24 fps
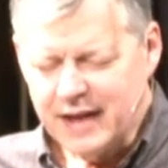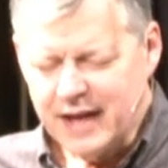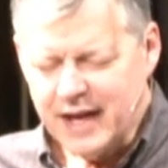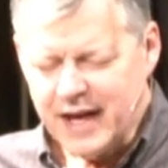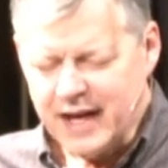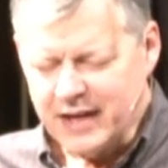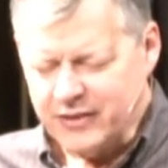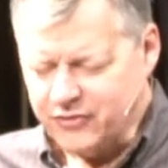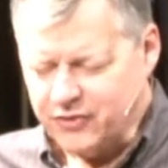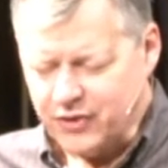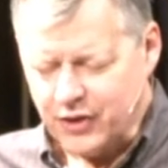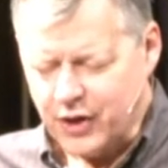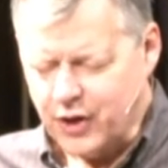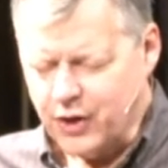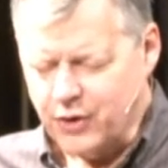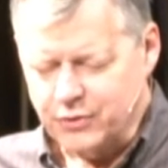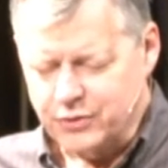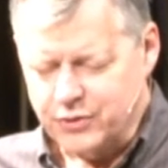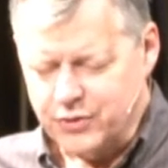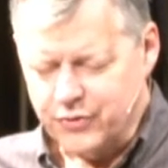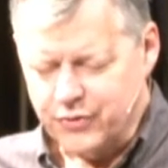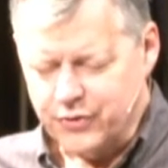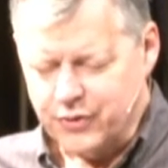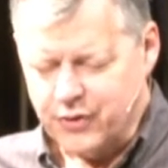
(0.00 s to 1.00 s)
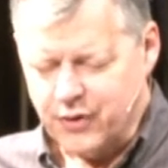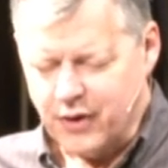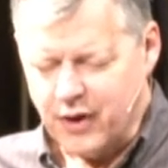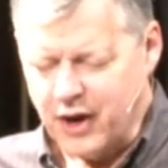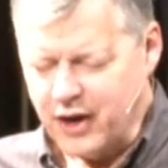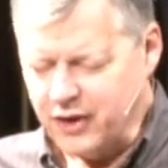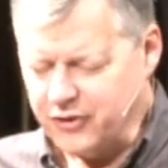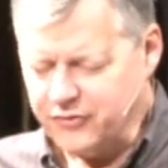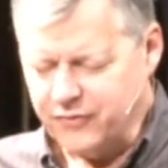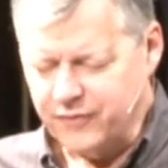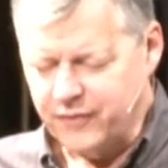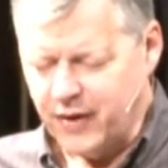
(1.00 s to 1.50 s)
as to go to the
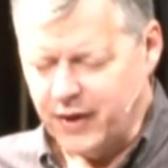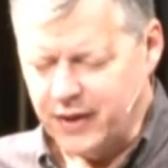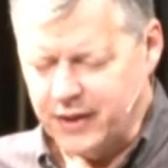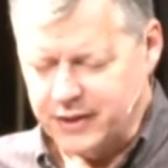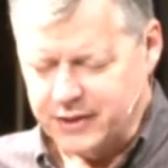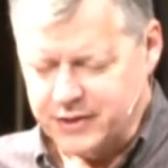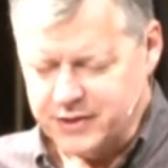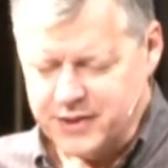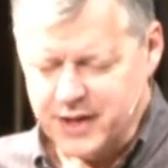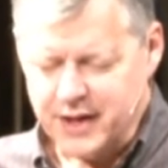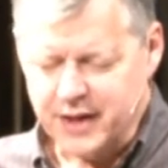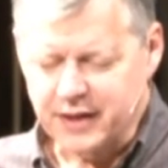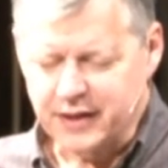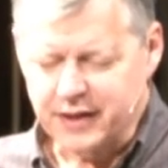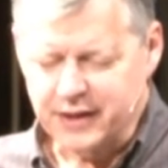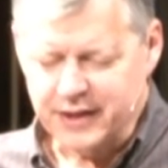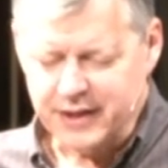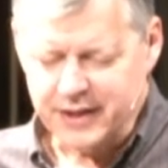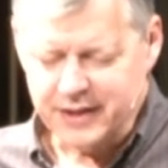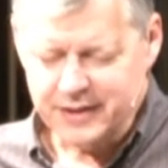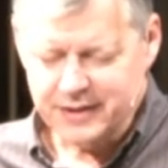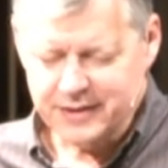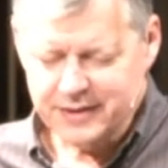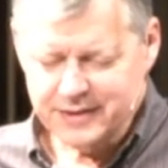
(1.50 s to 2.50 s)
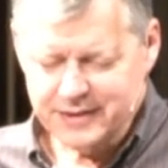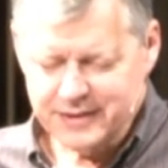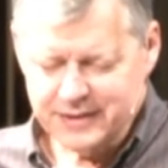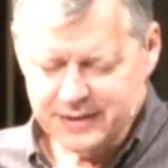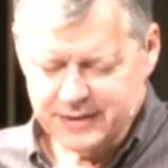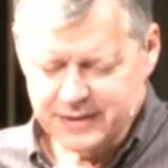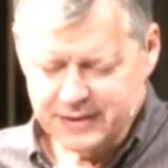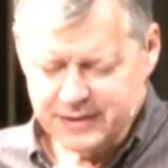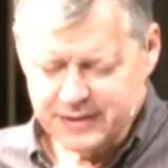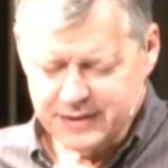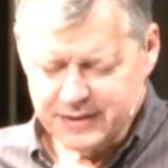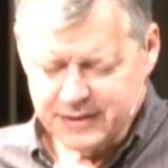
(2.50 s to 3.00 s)
cross voluntarily
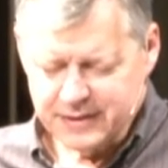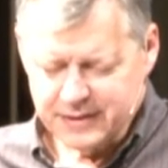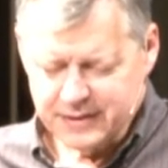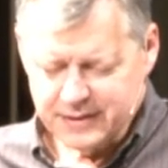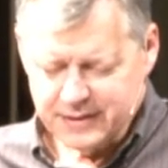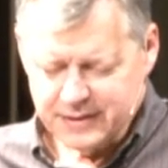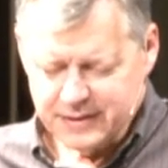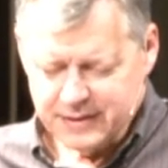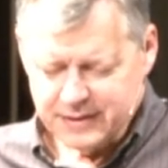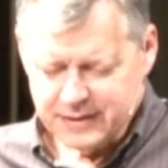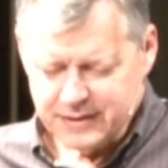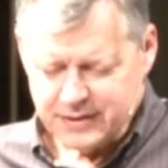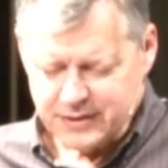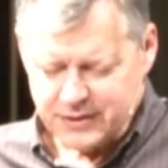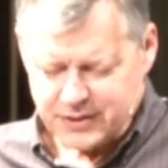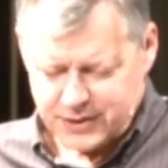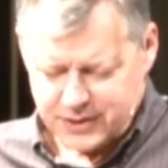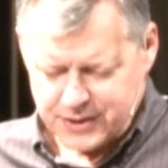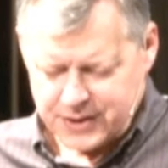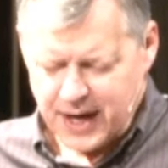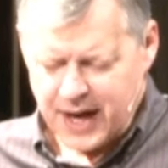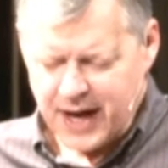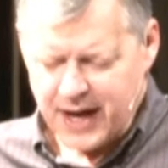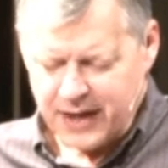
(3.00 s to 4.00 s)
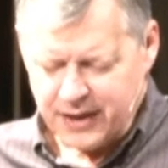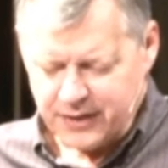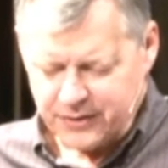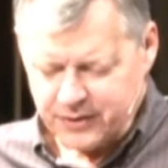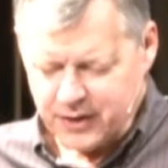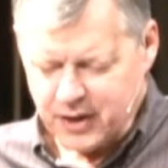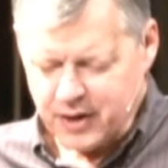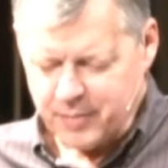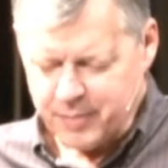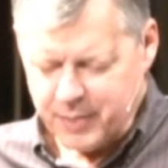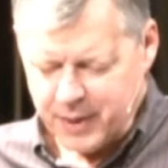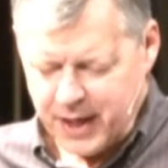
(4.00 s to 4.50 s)
and to die on
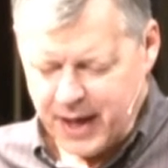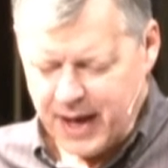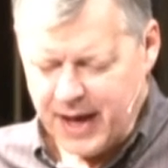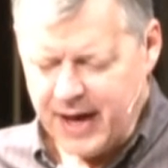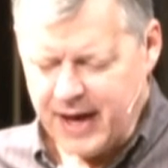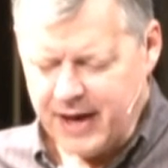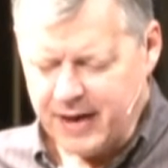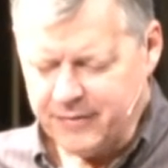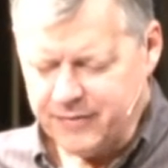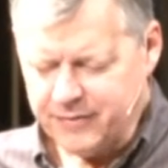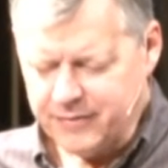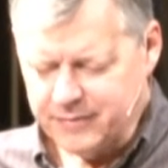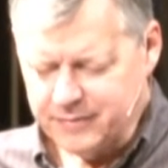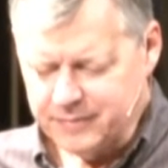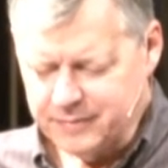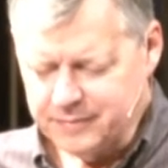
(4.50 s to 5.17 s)
our behalf